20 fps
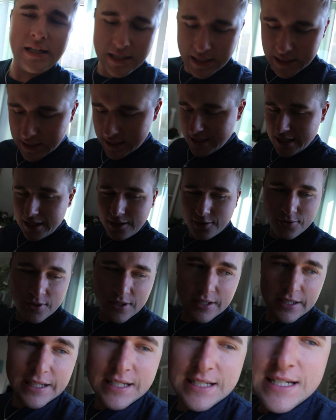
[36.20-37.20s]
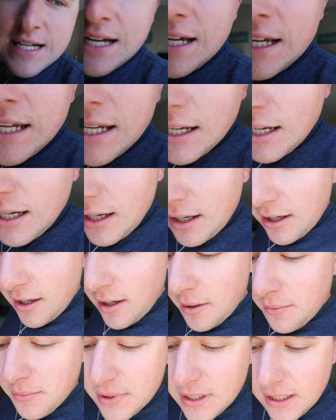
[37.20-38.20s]
he hit his head on the lens.
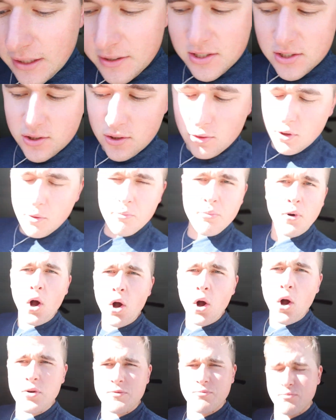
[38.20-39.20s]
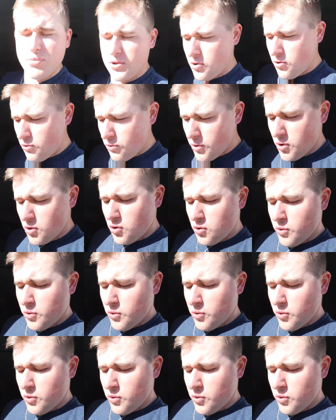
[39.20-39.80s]
Yeah, let's throw the ball with blue real